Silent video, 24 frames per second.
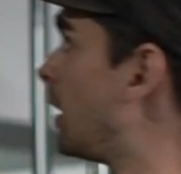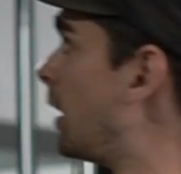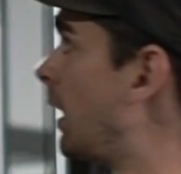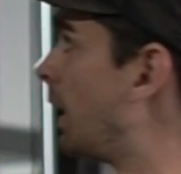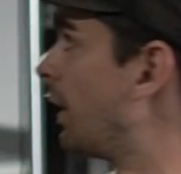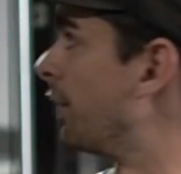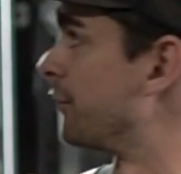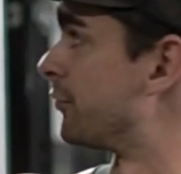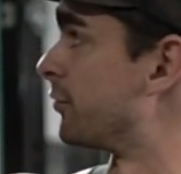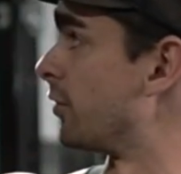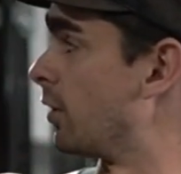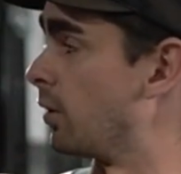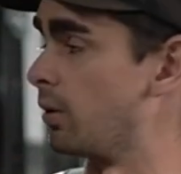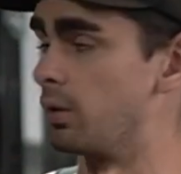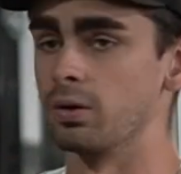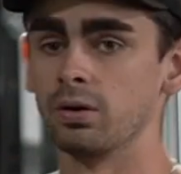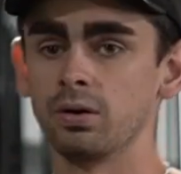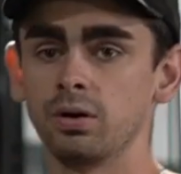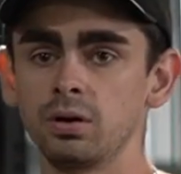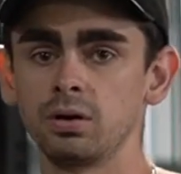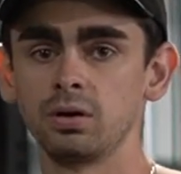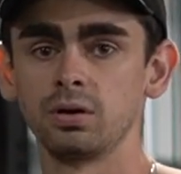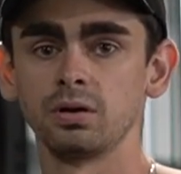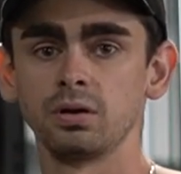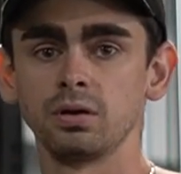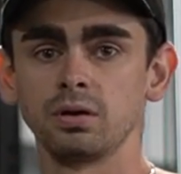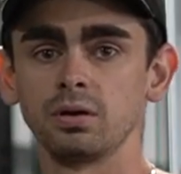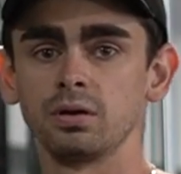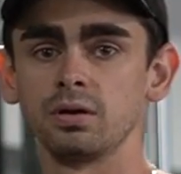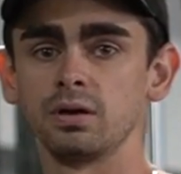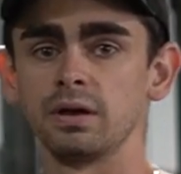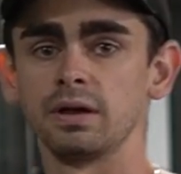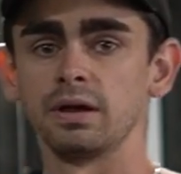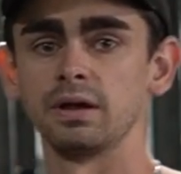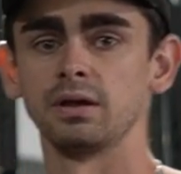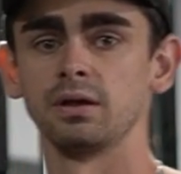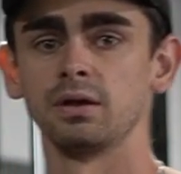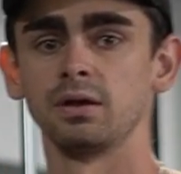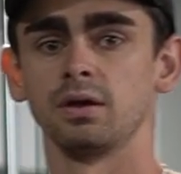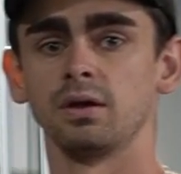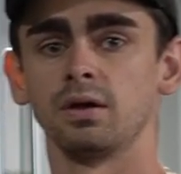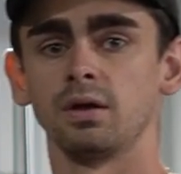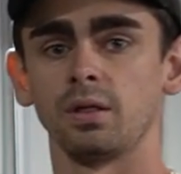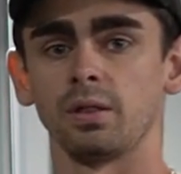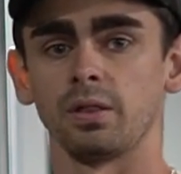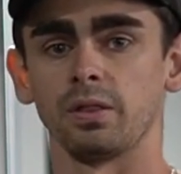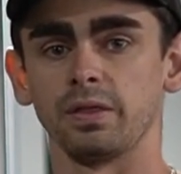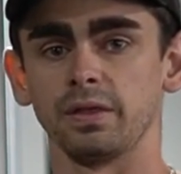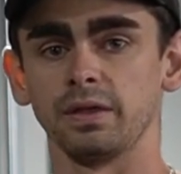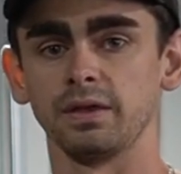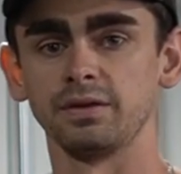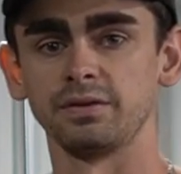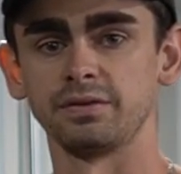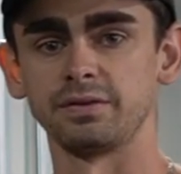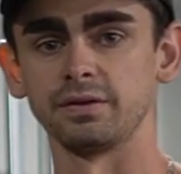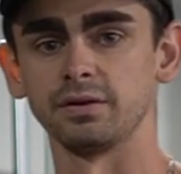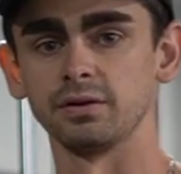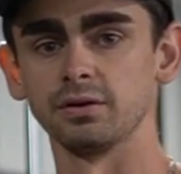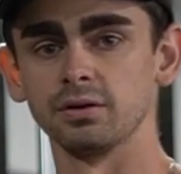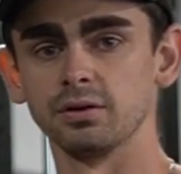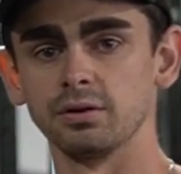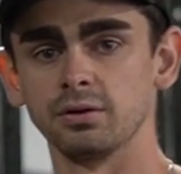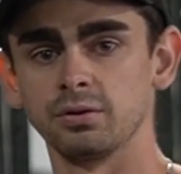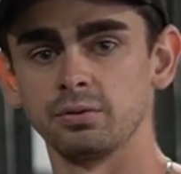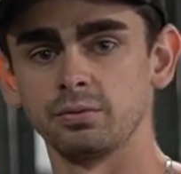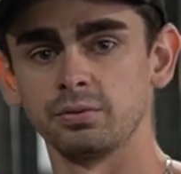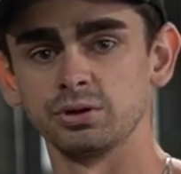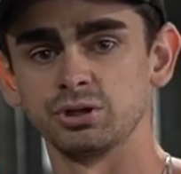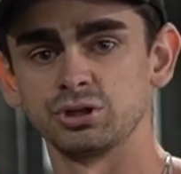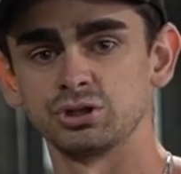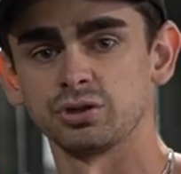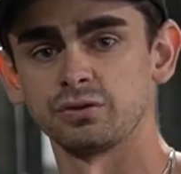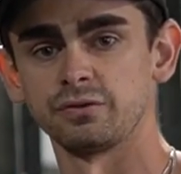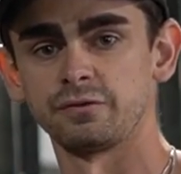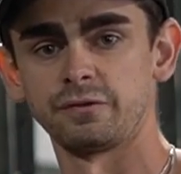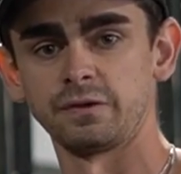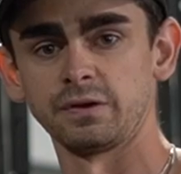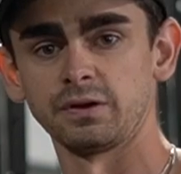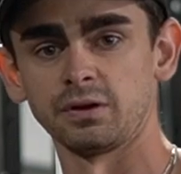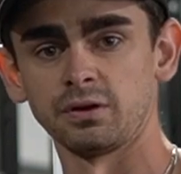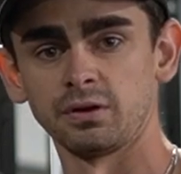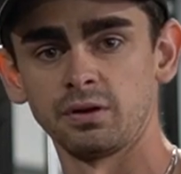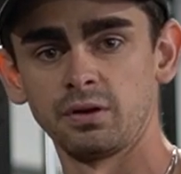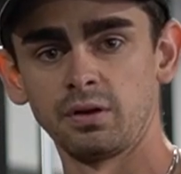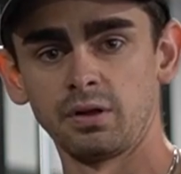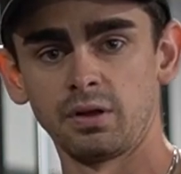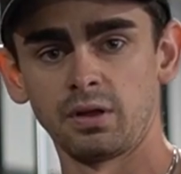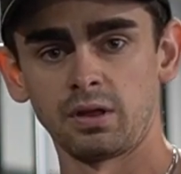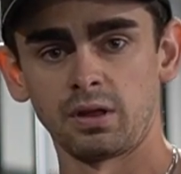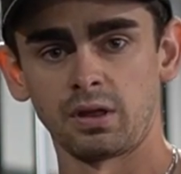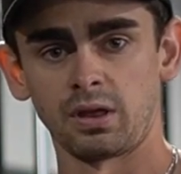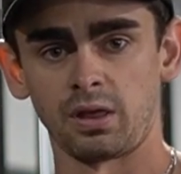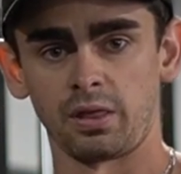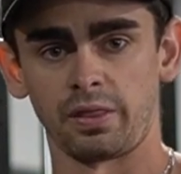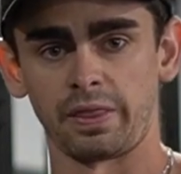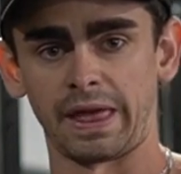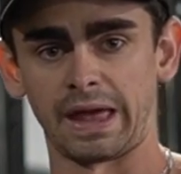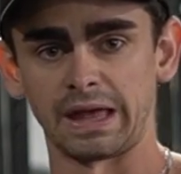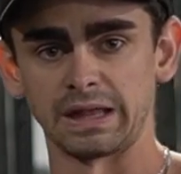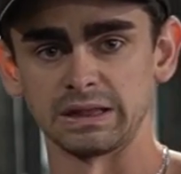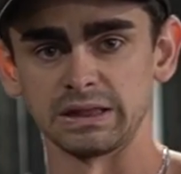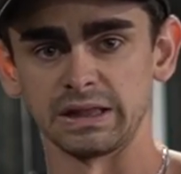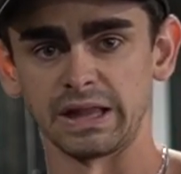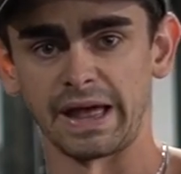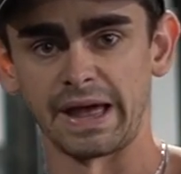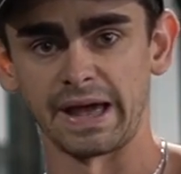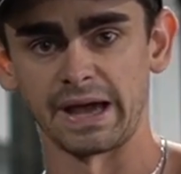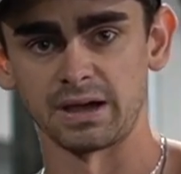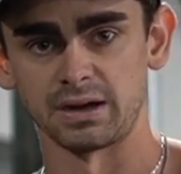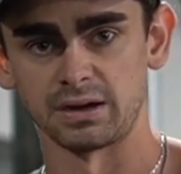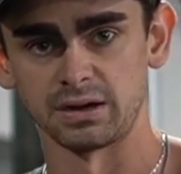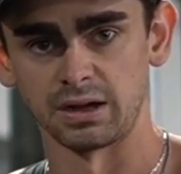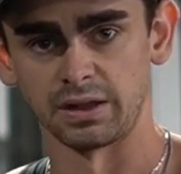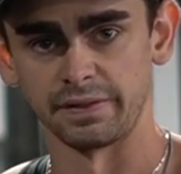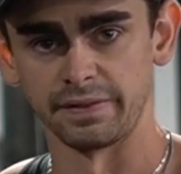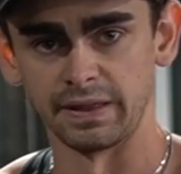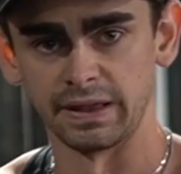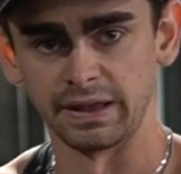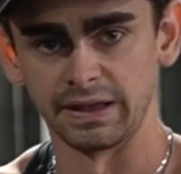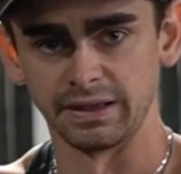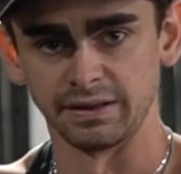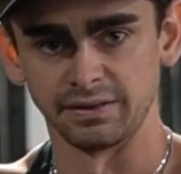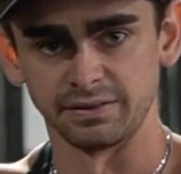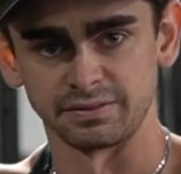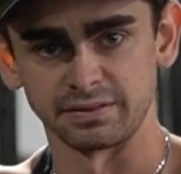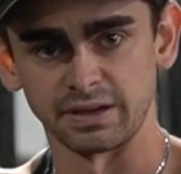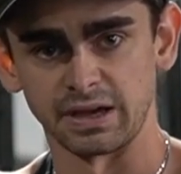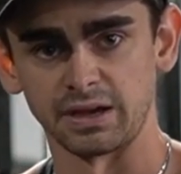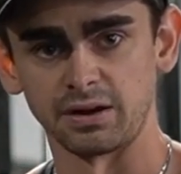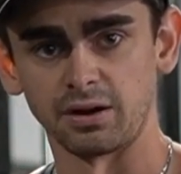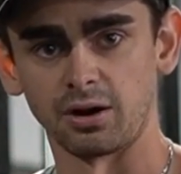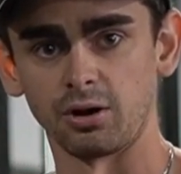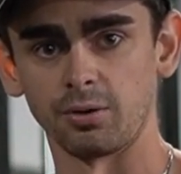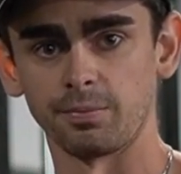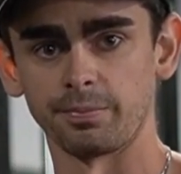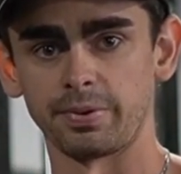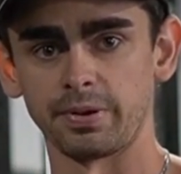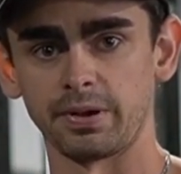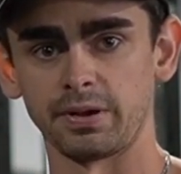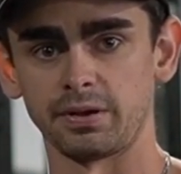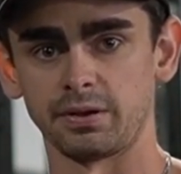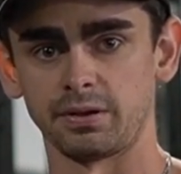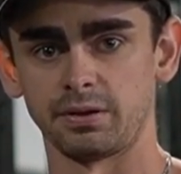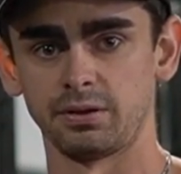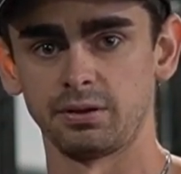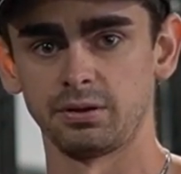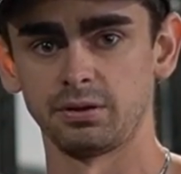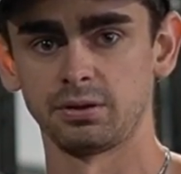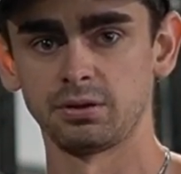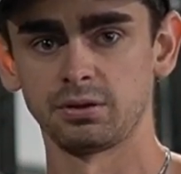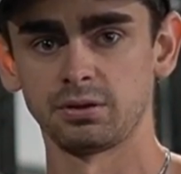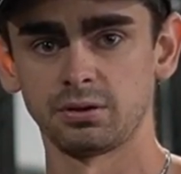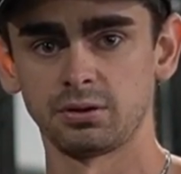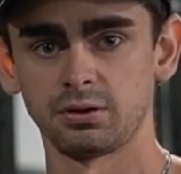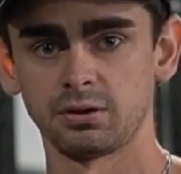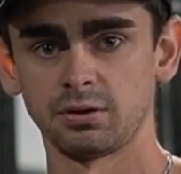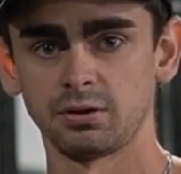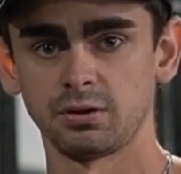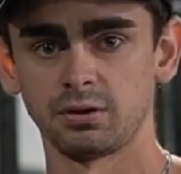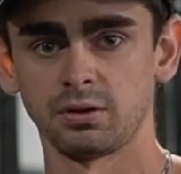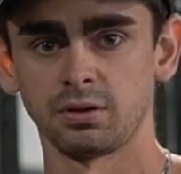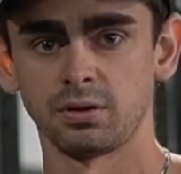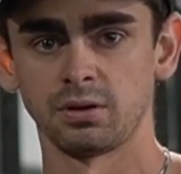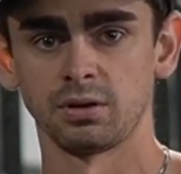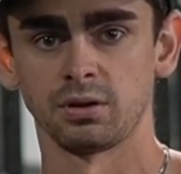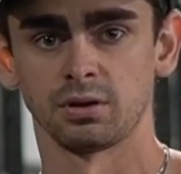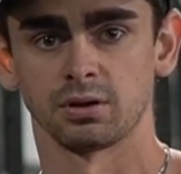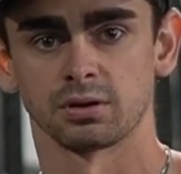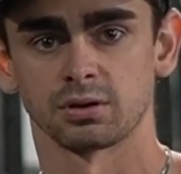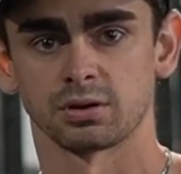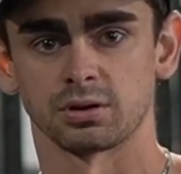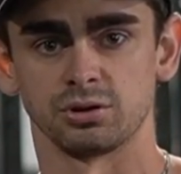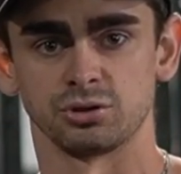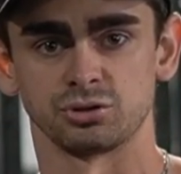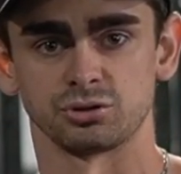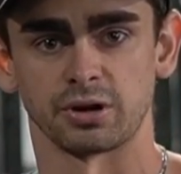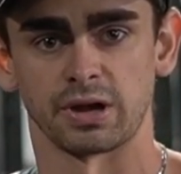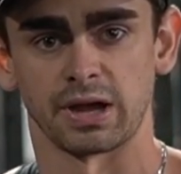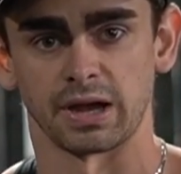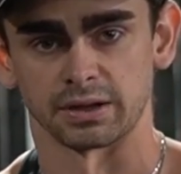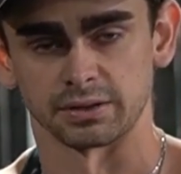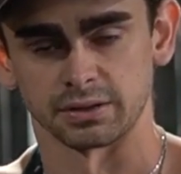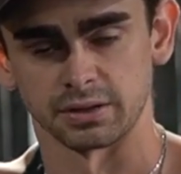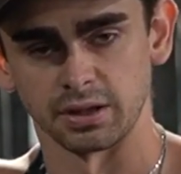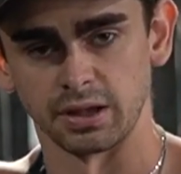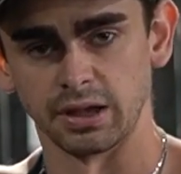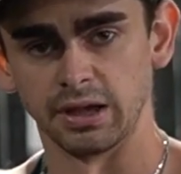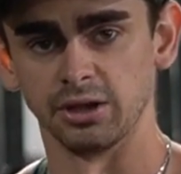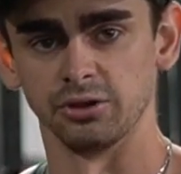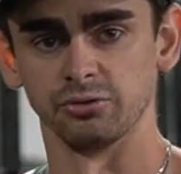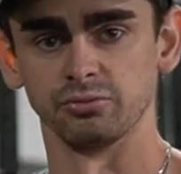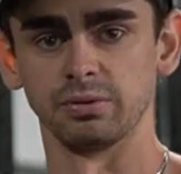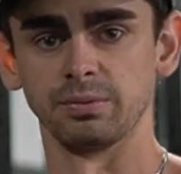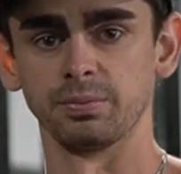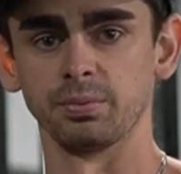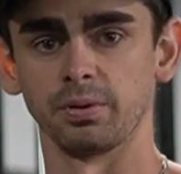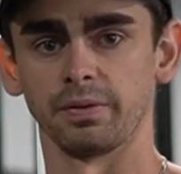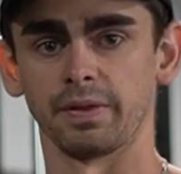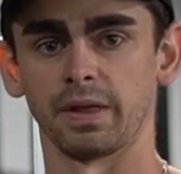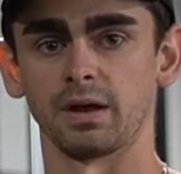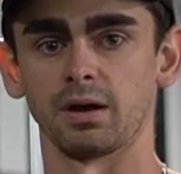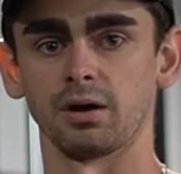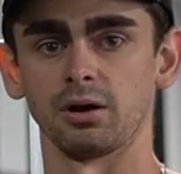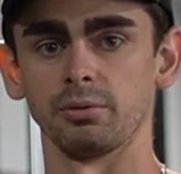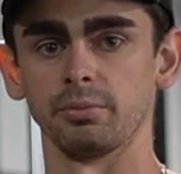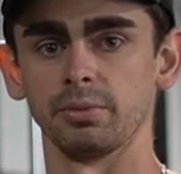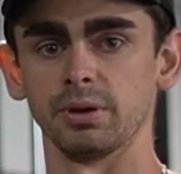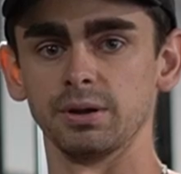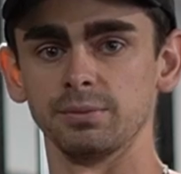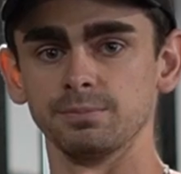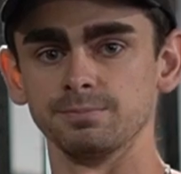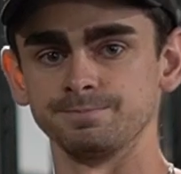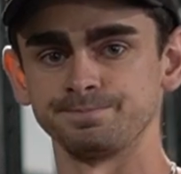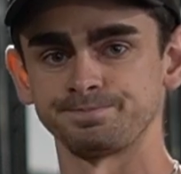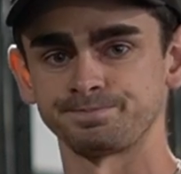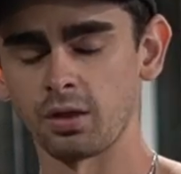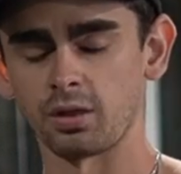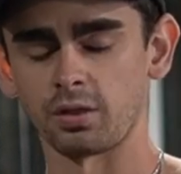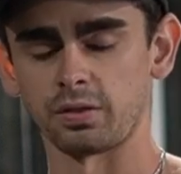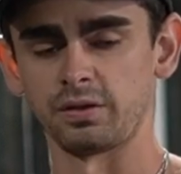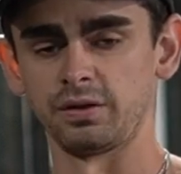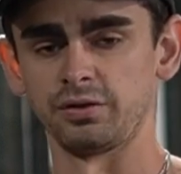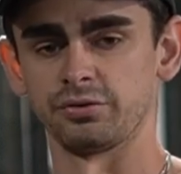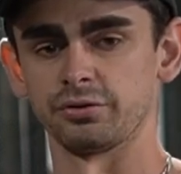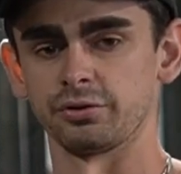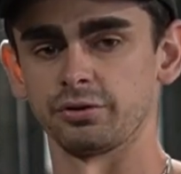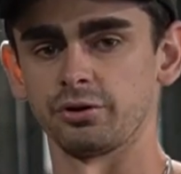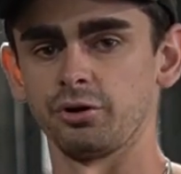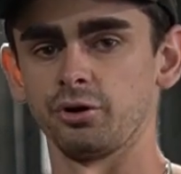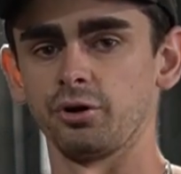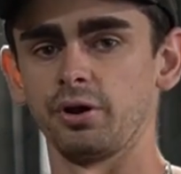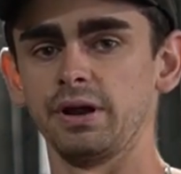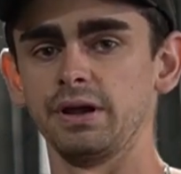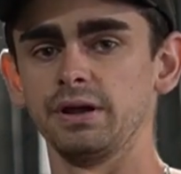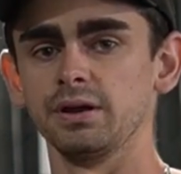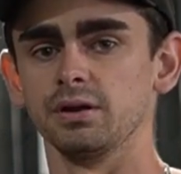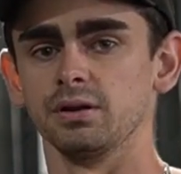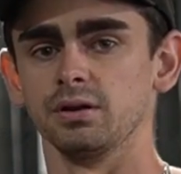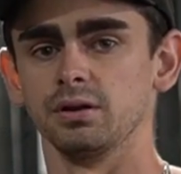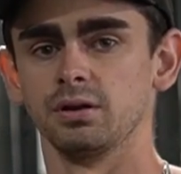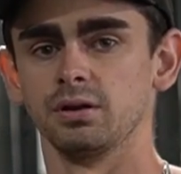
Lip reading: And so these here, we should feel that lat on that inside armpit contract as we bring that arm in. These are great